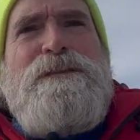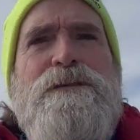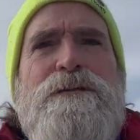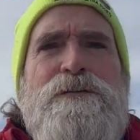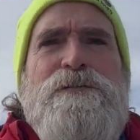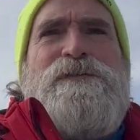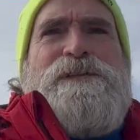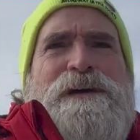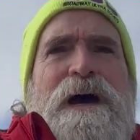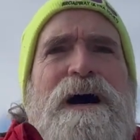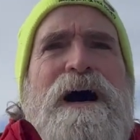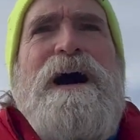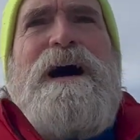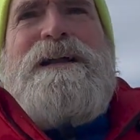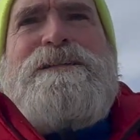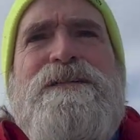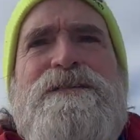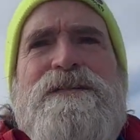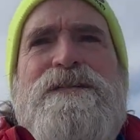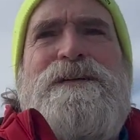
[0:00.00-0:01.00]
you've
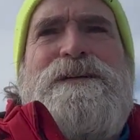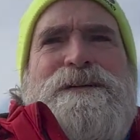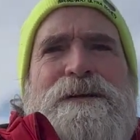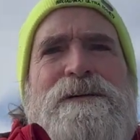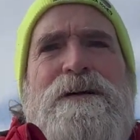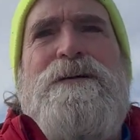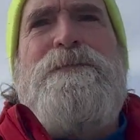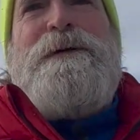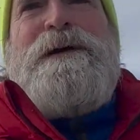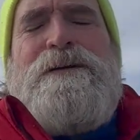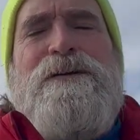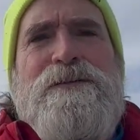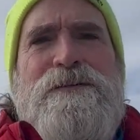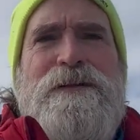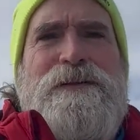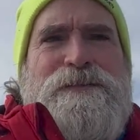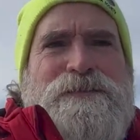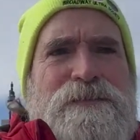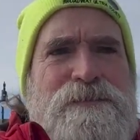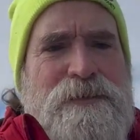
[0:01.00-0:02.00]
got, oh my
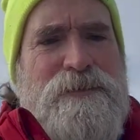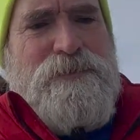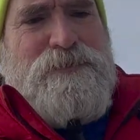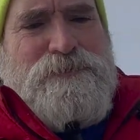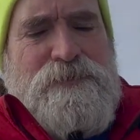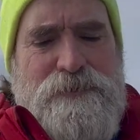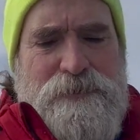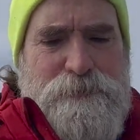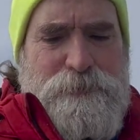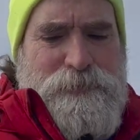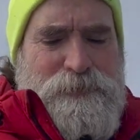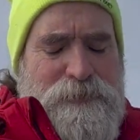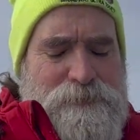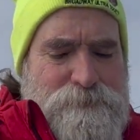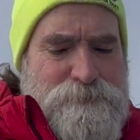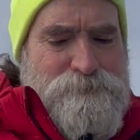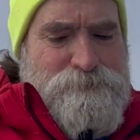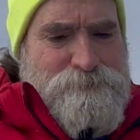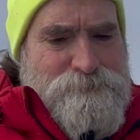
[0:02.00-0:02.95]
goodness, this is going to be